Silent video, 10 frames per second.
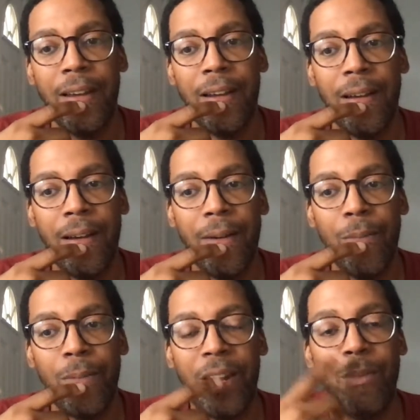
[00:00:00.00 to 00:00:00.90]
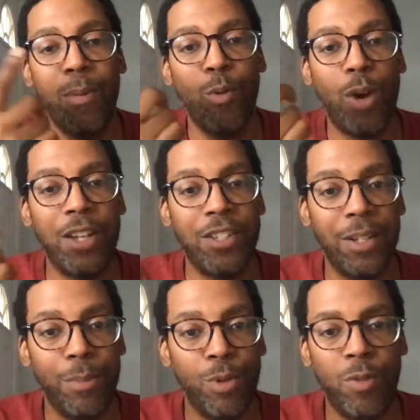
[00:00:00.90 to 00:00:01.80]
But I remember watching
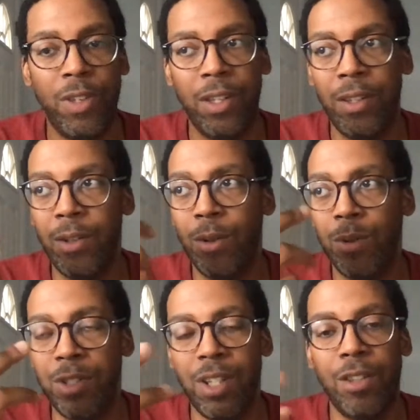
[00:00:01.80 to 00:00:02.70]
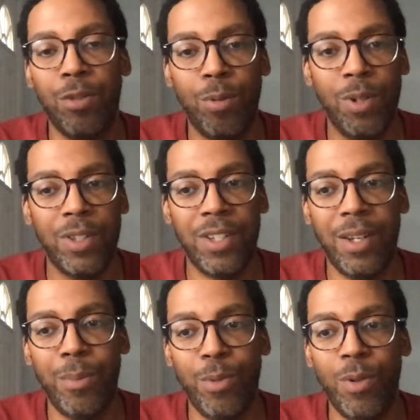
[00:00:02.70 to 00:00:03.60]
the movie, sitting through this in
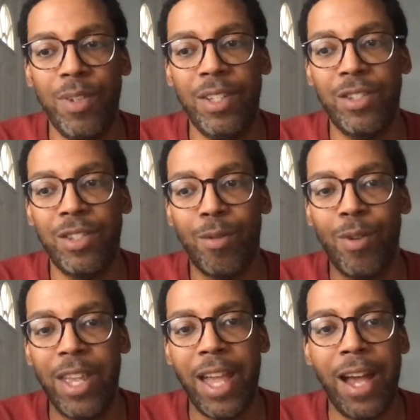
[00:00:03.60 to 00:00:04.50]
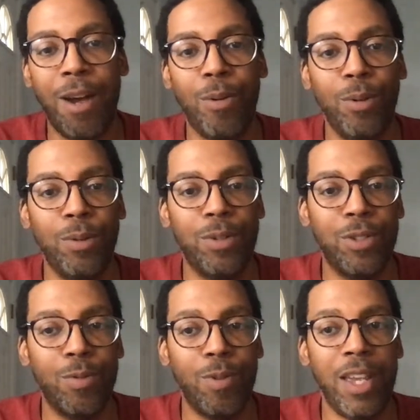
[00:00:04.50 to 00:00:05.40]
a movie 3 hours
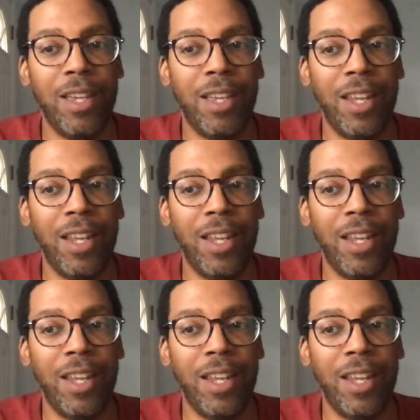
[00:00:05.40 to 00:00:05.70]
straight.